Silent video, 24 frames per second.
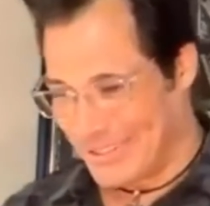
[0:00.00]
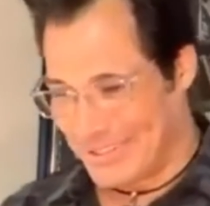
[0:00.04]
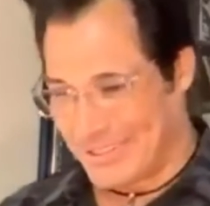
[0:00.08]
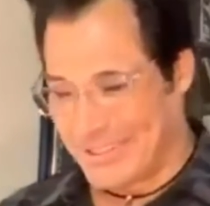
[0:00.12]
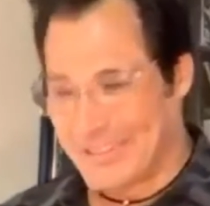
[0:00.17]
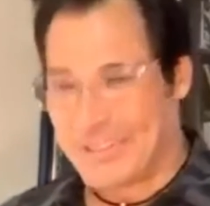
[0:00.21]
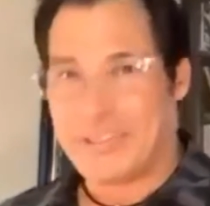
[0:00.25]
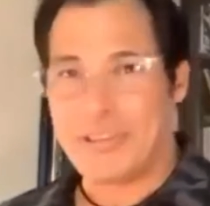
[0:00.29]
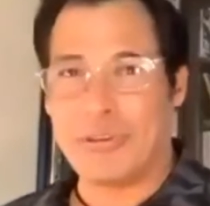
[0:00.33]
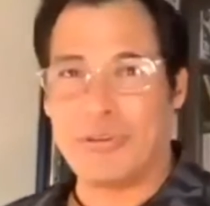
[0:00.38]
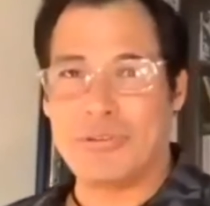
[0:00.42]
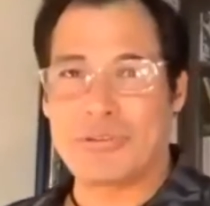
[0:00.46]

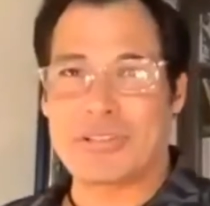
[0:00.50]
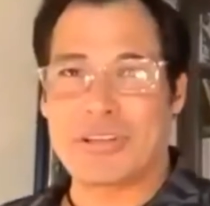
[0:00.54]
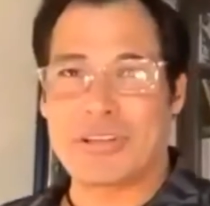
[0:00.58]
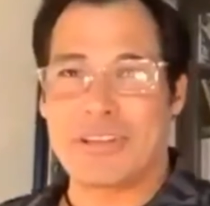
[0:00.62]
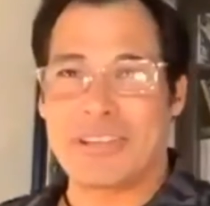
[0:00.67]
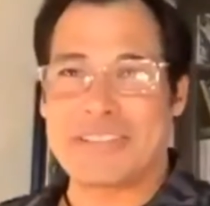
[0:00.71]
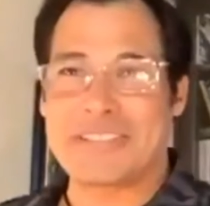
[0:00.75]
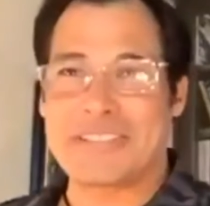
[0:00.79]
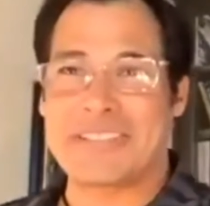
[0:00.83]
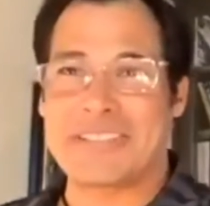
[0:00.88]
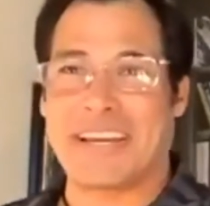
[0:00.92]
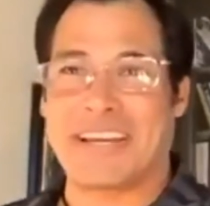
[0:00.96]
use all
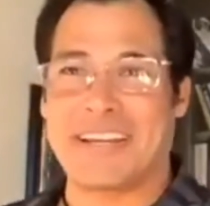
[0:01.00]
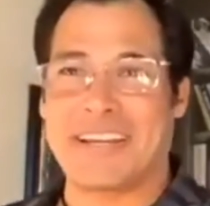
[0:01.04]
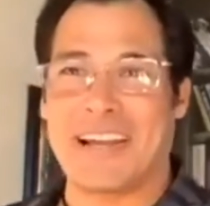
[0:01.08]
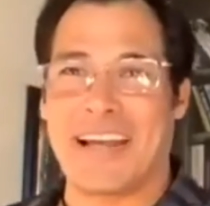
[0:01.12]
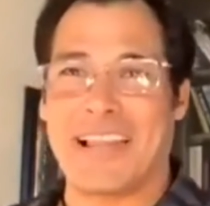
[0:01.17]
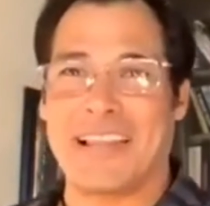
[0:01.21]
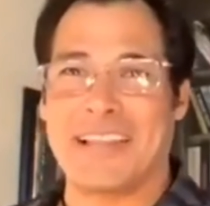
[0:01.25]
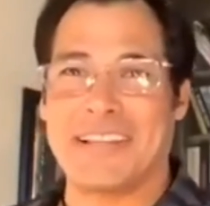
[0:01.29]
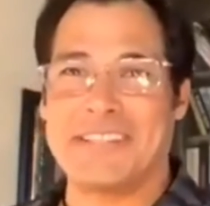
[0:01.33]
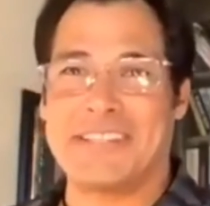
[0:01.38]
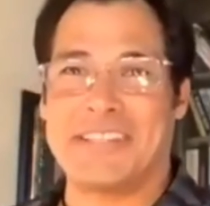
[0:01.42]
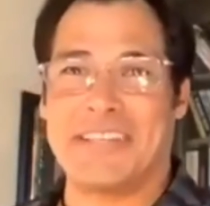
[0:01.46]
this
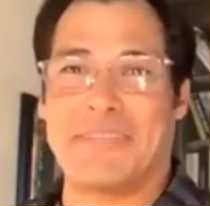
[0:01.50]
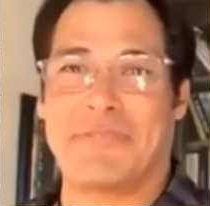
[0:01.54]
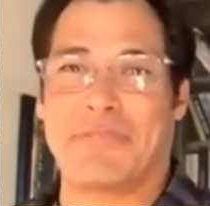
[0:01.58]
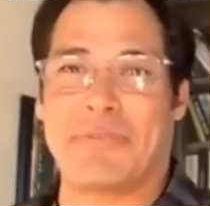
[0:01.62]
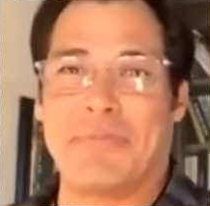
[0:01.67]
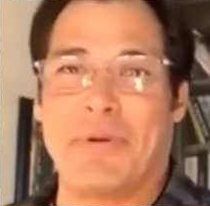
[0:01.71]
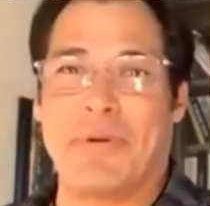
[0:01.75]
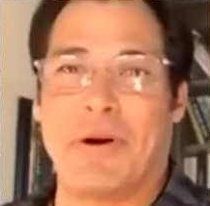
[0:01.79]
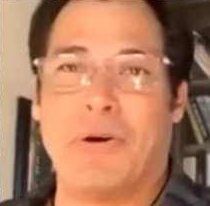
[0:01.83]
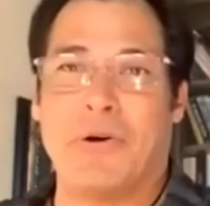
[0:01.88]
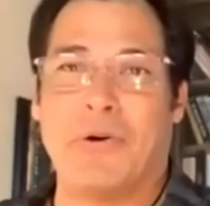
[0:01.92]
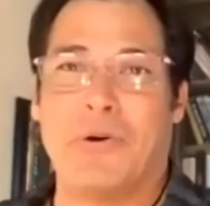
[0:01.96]
technology
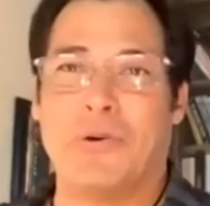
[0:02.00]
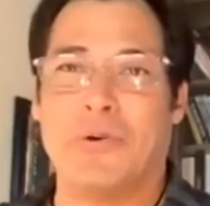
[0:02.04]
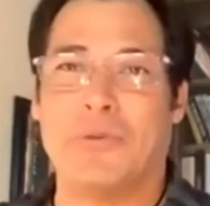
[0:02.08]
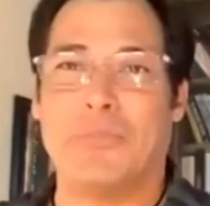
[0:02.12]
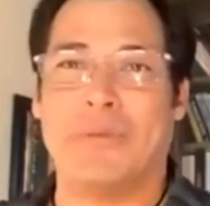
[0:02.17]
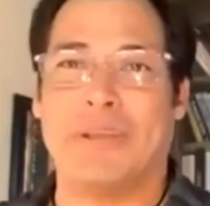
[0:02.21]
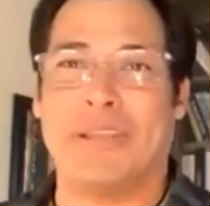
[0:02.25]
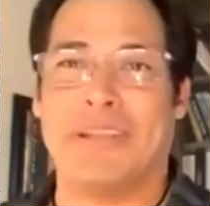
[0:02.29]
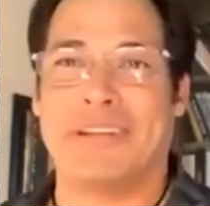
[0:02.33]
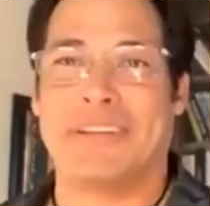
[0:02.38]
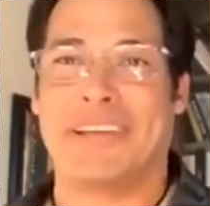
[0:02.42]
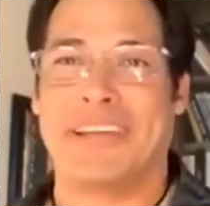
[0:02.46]
from home
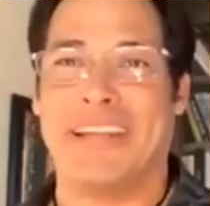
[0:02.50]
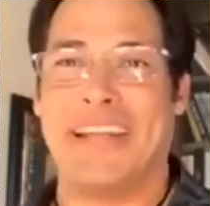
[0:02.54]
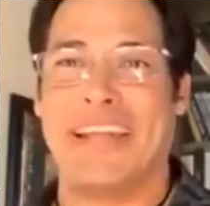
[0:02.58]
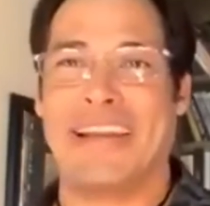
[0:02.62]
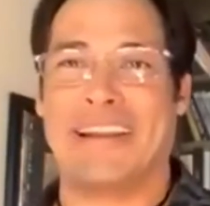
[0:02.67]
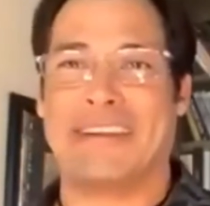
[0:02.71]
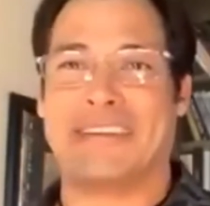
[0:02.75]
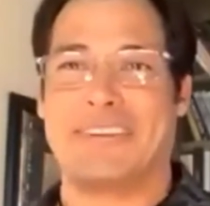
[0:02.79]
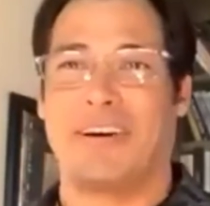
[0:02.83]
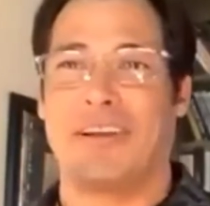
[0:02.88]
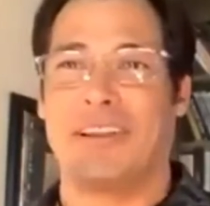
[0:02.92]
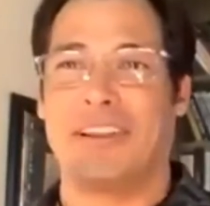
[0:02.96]
and
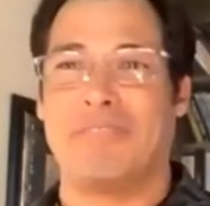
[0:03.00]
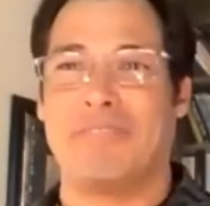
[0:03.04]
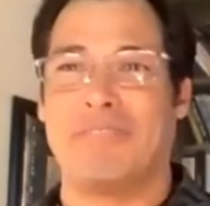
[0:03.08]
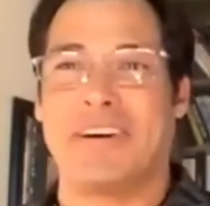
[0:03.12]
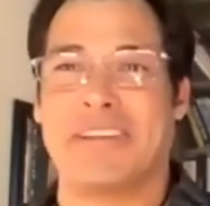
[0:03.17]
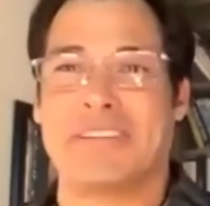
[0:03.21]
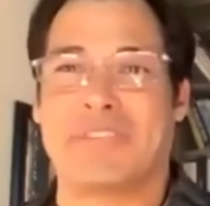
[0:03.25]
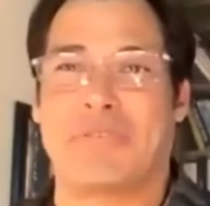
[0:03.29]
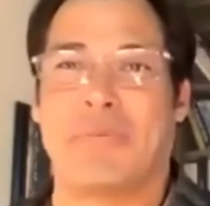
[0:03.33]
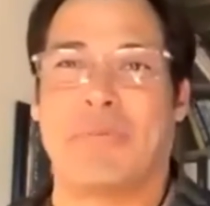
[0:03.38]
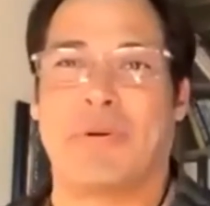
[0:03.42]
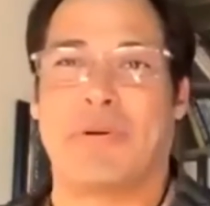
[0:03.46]
connect all of
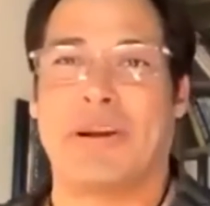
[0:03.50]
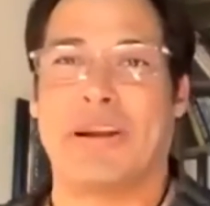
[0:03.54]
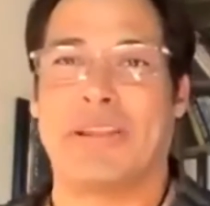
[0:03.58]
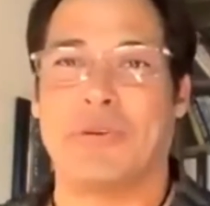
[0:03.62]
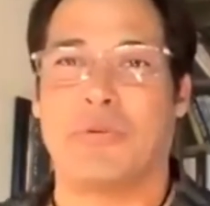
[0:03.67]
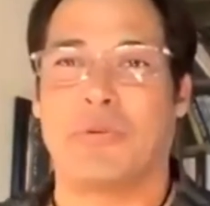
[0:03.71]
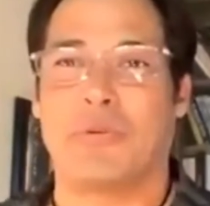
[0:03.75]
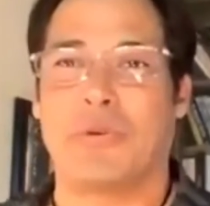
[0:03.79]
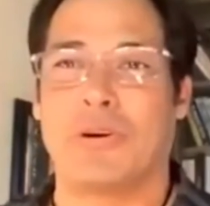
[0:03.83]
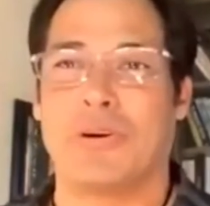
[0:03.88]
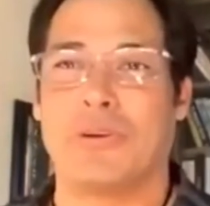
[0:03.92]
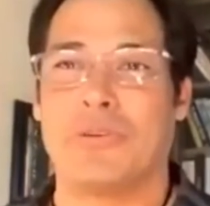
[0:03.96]
us from around
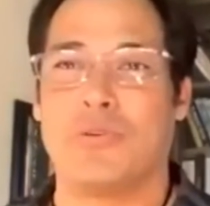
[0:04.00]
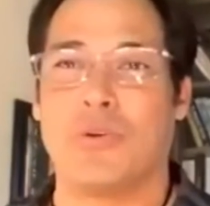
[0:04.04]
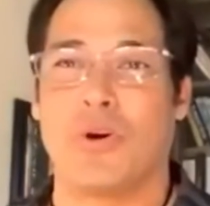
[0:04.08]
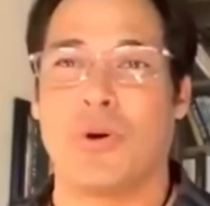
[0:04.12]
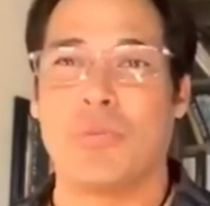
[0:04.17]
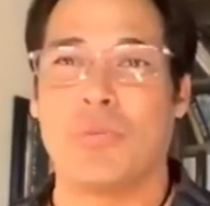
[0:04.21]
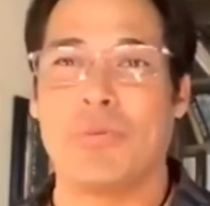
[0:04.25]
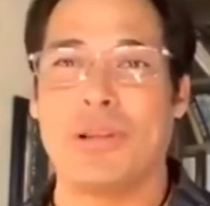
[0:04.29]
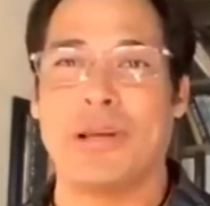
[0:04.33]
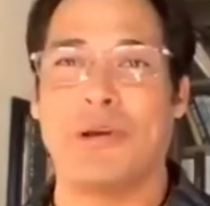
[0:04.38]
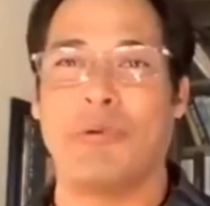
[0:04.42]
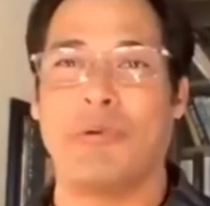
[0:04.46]
the world.
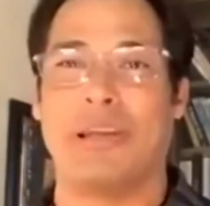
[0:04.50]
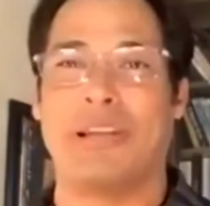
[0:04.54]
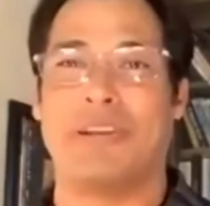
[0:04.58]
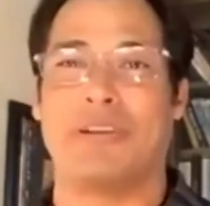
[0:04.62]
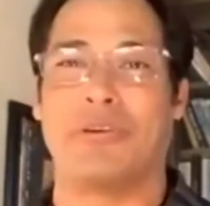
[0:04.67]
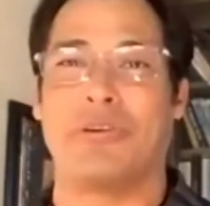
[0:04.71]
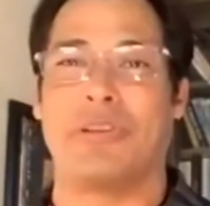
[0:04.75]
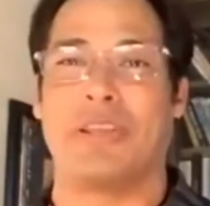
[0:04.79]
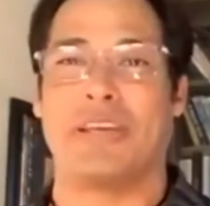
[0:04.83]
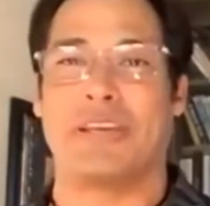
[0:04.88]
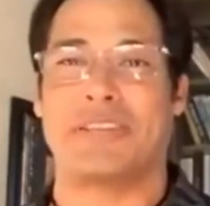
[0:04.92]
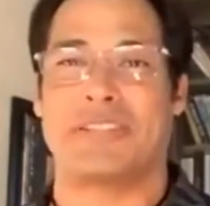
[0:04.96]
Normally we
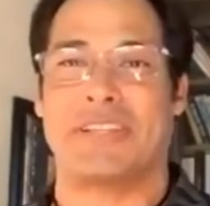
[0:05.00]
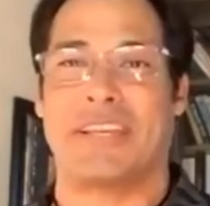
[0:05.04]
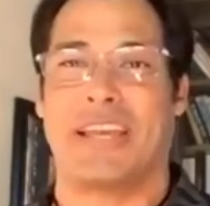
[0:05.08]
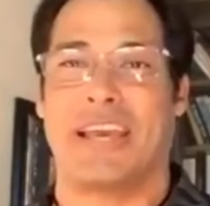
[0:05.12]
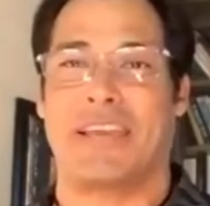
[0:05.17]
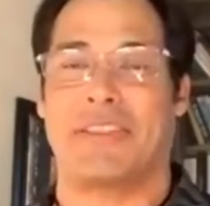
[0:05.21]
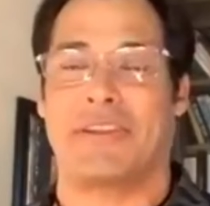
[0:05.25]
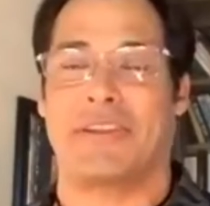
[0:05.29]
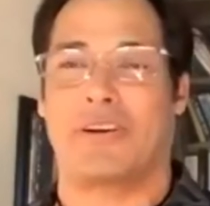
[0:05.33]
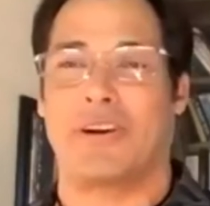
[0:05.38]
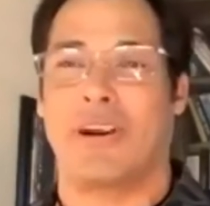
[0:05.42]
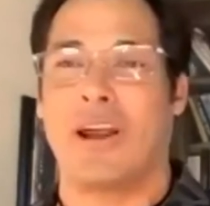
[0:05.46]
do this
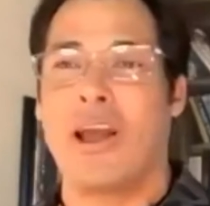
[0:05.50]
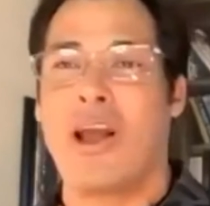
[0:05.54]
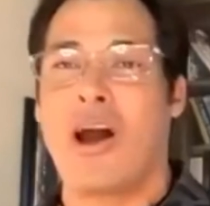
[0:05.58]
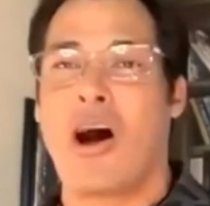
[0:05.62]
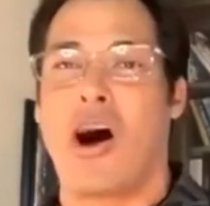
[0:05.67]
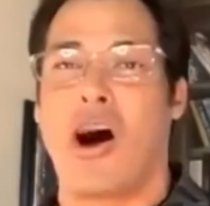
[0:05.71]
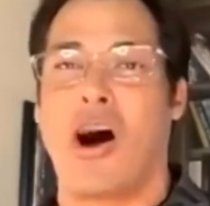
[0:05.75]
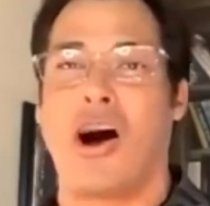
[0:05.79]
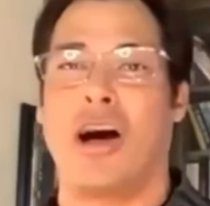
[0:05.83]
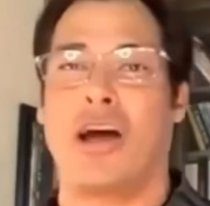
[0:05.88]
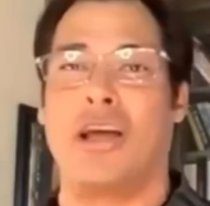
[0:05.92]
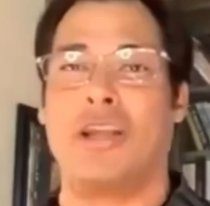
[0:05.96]
together
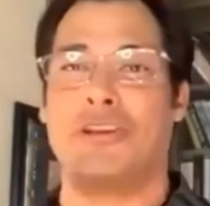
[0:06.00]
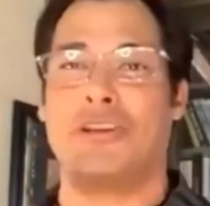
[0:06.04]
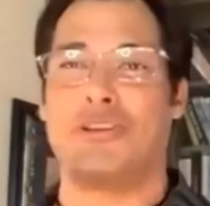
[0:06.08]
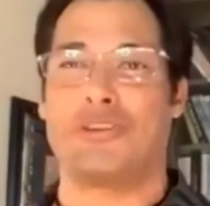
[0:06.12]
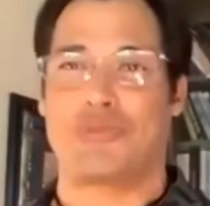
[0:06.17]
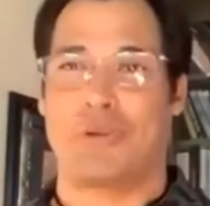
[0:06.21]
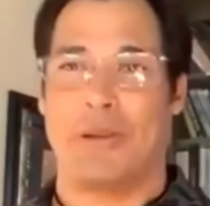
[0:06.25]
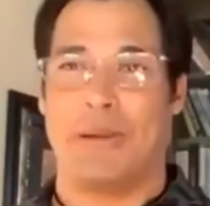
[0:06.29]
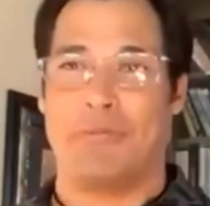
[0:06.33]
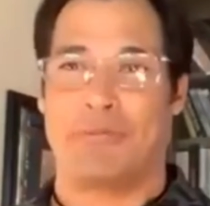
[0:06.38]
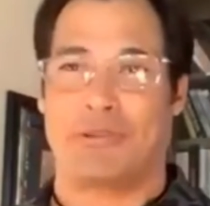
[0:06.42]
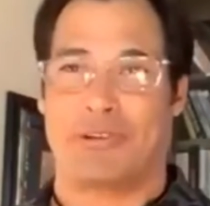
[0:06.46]
on
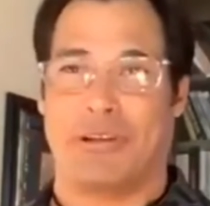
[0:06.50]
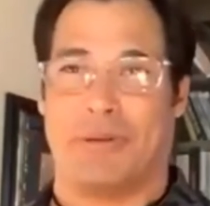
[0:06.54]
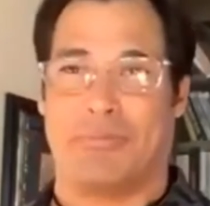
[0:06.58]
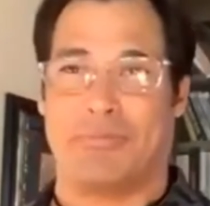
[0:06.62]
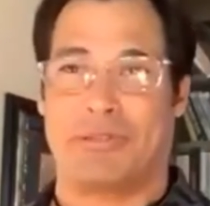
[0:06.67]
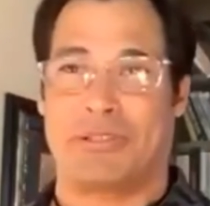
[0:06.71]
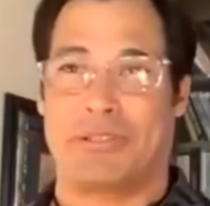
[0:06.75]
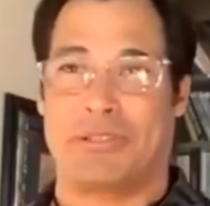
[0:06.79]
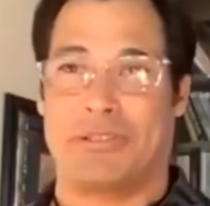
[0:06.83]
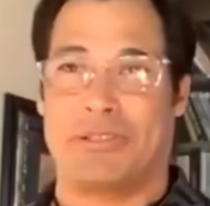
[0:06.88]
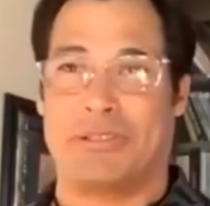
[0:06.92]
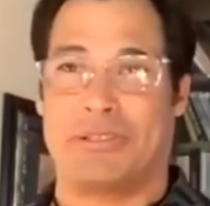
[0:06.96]
dream
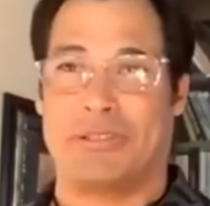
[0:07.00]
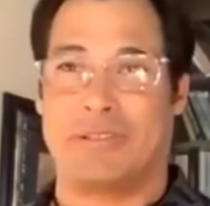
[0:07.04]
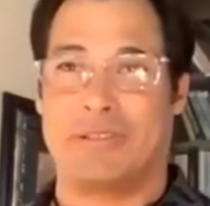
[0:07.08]
trips,